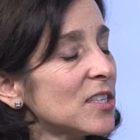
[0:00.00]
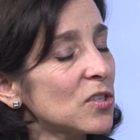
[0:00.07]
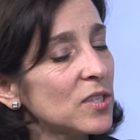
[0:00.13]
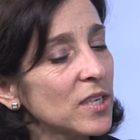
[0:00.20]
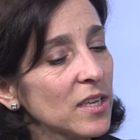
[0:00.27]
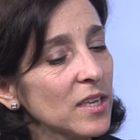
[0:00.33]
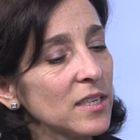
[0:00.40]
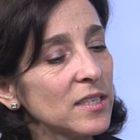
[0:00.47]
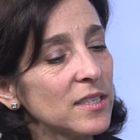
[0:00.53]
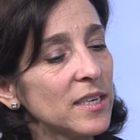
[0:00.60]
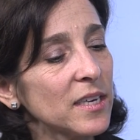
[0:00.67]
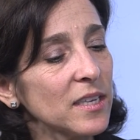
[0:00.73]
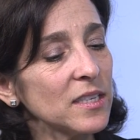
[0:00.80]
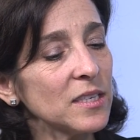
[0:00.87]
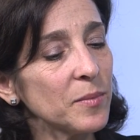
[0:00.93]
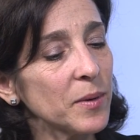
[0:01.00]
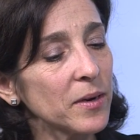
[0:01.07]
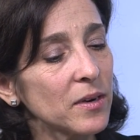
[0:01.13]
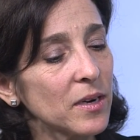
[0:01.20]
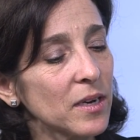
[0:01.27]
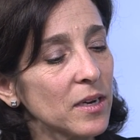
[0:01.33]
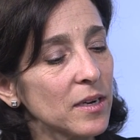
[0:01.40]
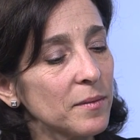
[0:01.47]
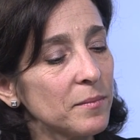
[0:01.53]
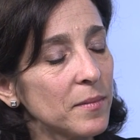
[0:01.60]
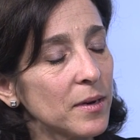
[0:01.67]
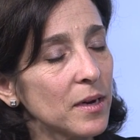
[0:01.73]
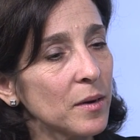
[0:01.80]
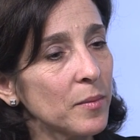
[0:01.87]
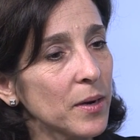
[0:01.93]
So tell us about
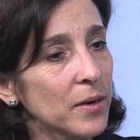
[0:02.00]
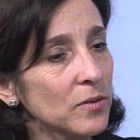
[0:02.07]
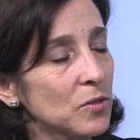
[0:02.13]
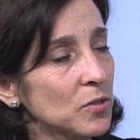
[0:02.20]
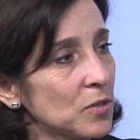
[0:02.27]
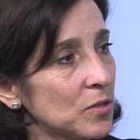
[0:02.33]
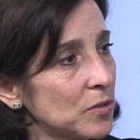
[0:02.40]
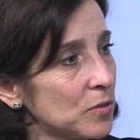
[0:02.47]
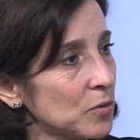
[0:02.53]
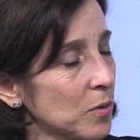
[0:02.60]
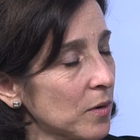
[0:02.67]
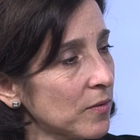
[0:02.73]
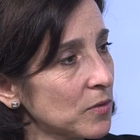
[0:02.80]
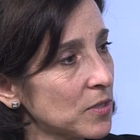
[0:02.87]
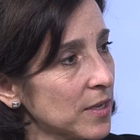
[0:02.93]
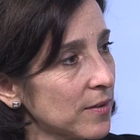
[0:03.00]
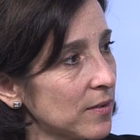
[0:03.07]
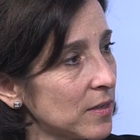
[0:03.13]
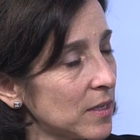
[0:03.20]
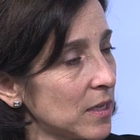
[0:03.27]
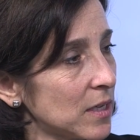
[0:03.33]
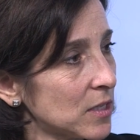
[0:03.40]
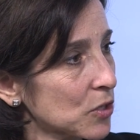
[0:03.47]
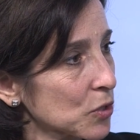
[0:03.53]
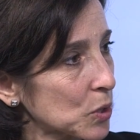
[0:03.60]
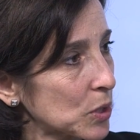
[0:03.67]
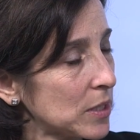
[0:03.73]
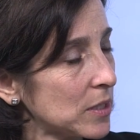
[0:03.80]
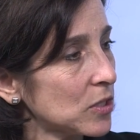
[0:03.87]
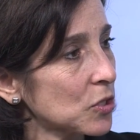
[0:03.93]
1207 East
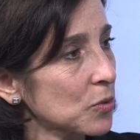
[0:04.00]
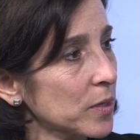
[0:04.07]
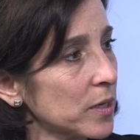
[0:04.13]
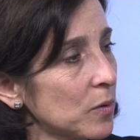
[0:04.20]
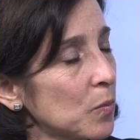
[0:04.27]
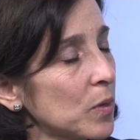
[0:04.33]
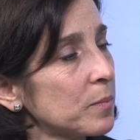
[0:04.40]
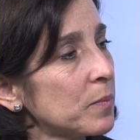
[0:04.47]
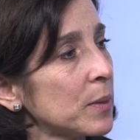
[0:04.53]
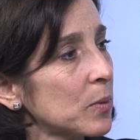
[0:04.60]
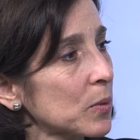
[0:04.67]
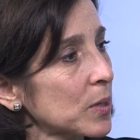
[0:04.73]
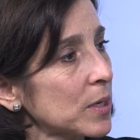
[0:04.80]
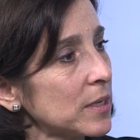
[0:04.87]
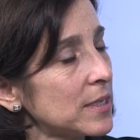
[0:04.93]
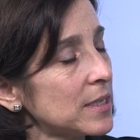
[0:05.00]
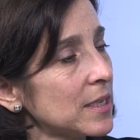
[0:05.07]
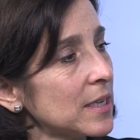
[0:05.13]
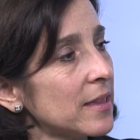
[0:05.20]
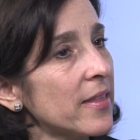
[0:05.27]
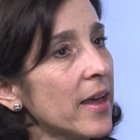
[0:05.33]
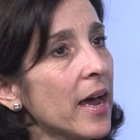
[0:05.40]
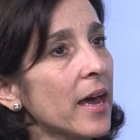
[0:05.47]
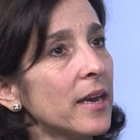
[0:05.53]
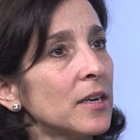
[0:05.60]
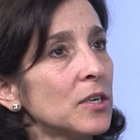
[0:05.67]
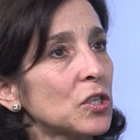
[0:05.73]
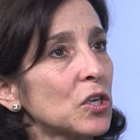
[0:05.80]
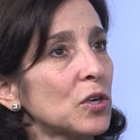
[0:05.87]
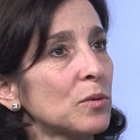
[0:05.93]
13th Street and what people are going to see in that,
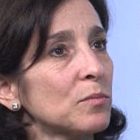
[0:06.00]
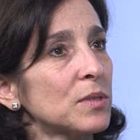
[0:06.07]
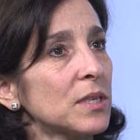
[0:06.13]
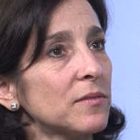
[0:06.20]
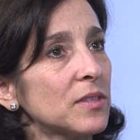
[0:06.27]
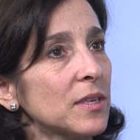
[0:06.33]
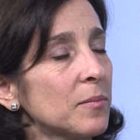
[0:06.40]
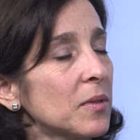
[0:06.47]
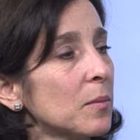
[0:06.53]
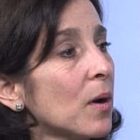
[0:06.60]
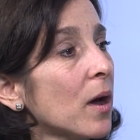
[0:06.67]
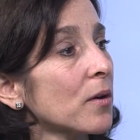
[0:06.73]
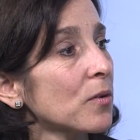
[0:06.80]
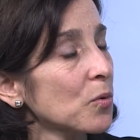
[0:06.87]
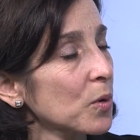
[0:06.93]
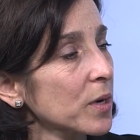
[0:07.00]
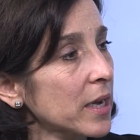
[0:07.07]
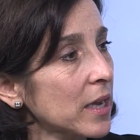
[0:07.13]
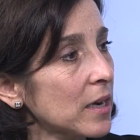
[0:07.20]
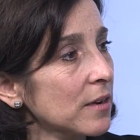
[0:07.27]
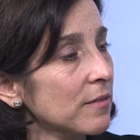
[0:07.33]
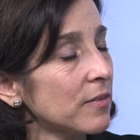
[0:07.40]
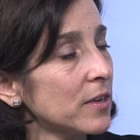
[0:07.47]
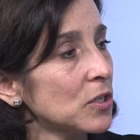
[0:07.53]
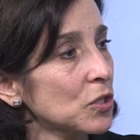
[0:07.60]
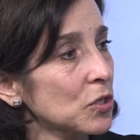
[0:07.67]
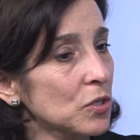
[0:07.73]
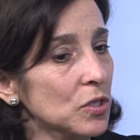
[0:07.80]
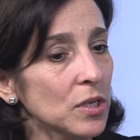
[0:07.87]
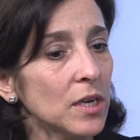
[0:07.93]
in terms of some of the modern organic
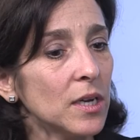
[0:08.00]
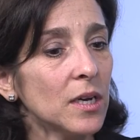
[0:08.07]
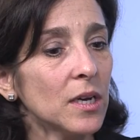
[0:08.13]
features